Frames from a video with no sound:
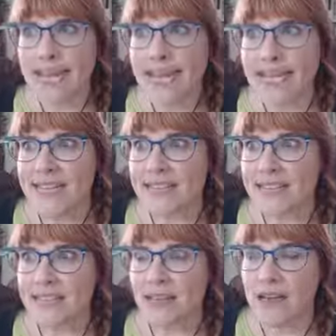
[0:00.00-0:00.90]

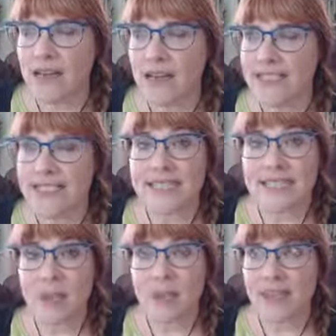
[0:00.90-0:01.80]
Is this
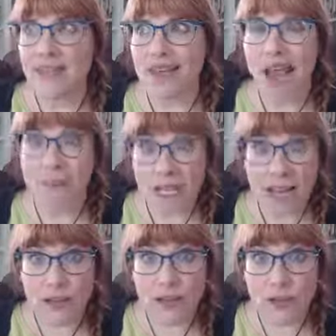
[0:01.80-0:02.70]
something that I'm going to
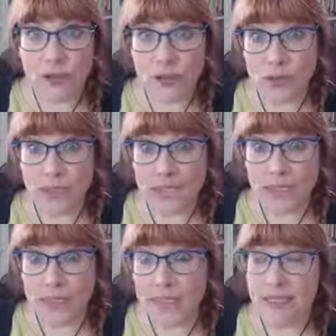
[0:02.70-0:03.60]
have to learn Google
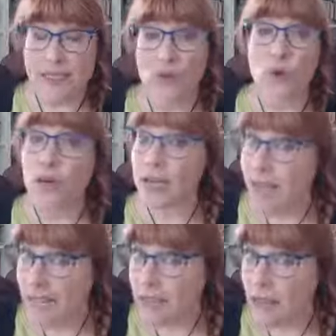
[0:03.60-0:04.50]
Analytics in order to
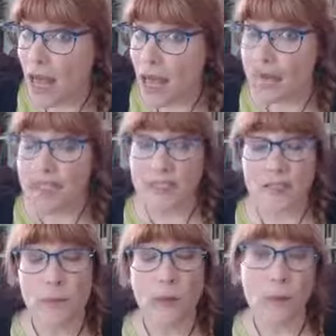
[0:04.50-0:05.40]
analyze? Does
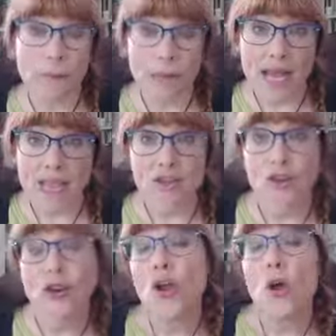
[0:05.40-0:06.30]
my
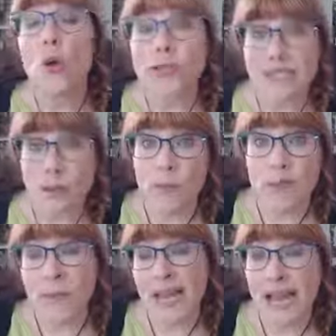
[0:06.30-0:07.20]
webmaster or someone in
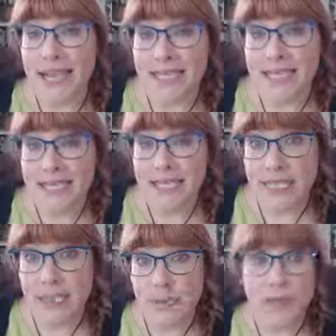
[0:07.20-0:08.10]
my IT
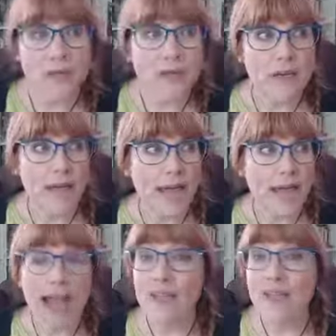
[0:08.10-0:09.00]
team
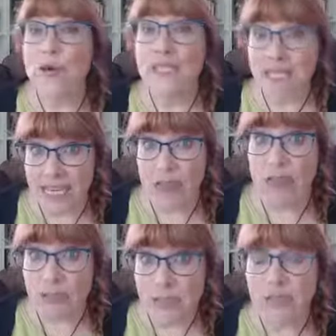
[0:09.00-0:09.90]
have those
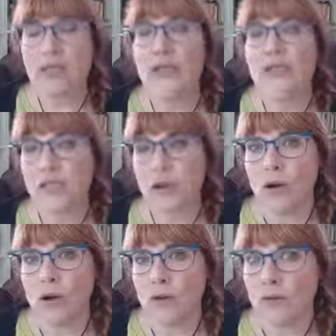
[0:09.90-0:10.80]
skills?
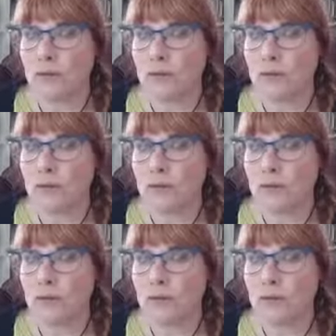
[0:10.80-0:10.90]
So